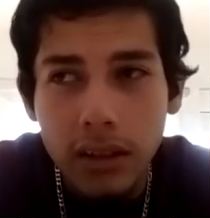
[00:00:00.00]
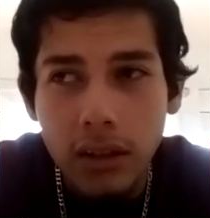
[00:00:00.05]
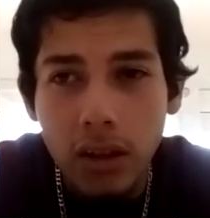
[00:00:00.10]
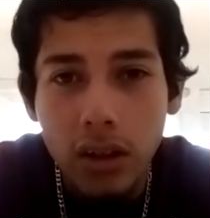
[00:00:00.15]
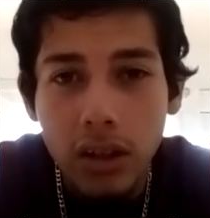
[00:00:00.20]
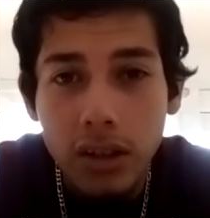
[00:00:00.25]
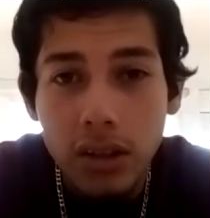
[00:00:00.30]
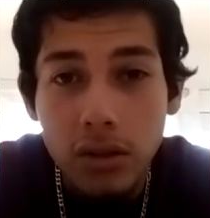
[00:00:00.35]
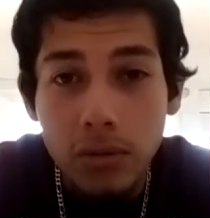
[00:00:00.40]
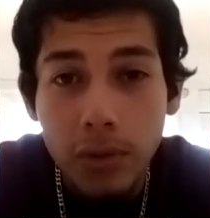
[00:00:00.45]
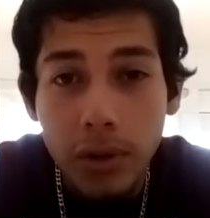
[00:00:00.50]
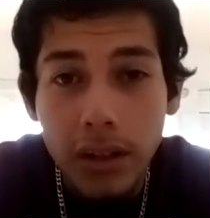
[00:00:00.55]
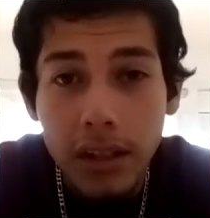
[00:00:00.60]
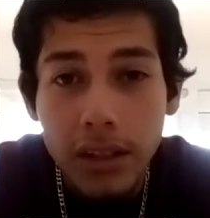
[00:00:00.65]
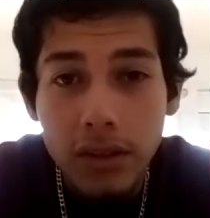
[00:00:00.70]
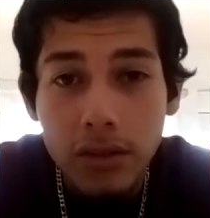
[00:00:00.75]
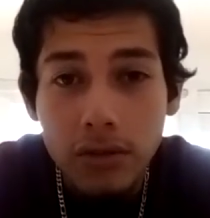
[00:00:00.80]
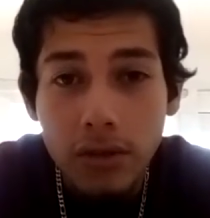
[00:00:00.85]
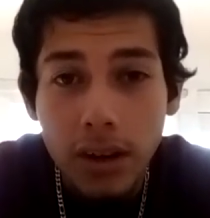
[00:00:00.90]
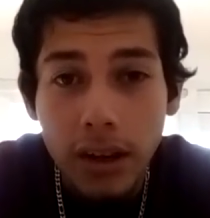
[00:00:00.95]
Because it's
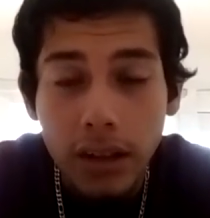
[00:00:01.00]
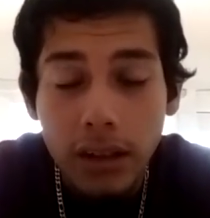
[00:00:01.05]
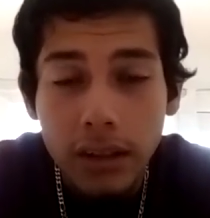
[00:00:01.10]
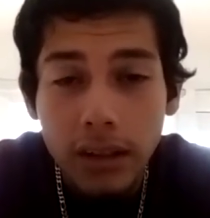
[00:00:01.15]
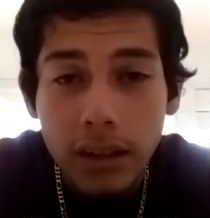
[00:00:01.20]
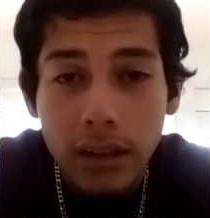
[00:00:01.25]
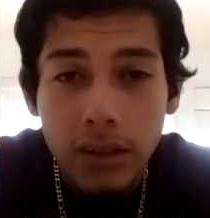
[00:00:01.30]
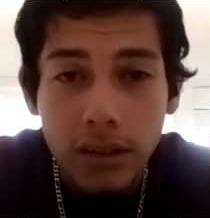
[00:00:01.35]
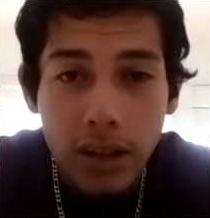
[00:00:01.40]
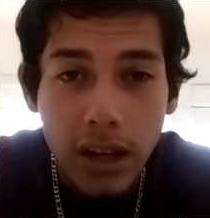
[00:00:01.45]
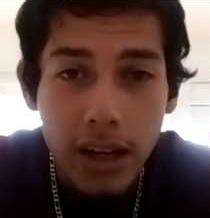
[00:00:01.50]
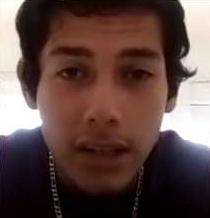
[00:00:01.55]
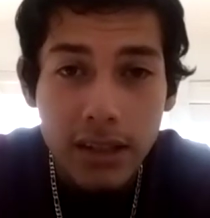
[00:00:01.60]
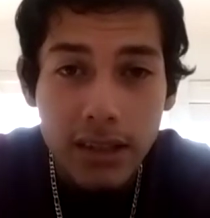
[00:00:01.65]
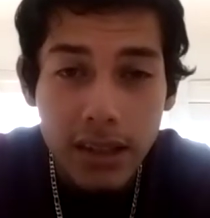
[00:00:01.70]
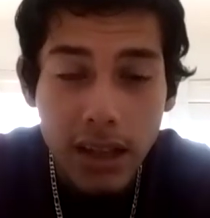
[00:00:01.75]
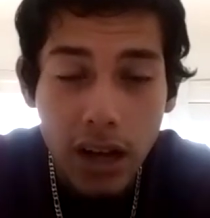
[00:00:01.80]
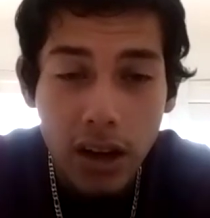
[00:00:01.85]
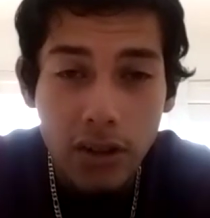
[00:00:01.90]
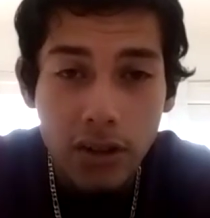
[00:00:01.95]
really strict. You gotta
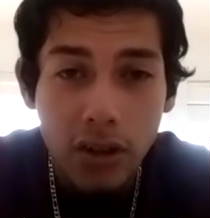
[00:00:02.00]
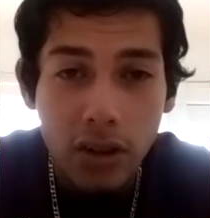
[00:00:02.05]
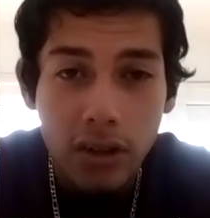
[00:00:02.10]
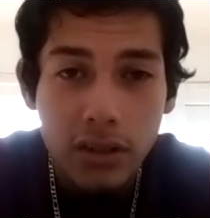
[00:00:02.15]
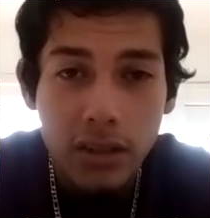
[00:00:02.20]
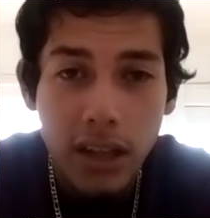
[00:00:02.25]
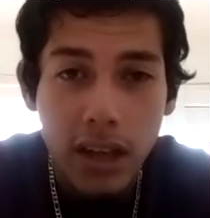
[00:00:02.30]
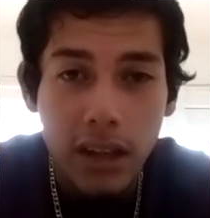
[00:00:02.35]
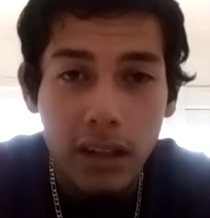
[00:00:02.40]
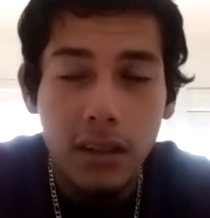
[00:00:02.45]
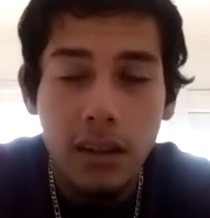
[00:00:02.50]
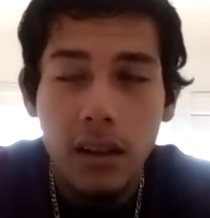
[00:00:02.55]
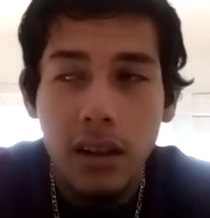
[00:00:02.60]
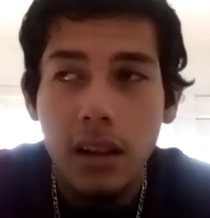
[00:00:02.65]
stay on your side.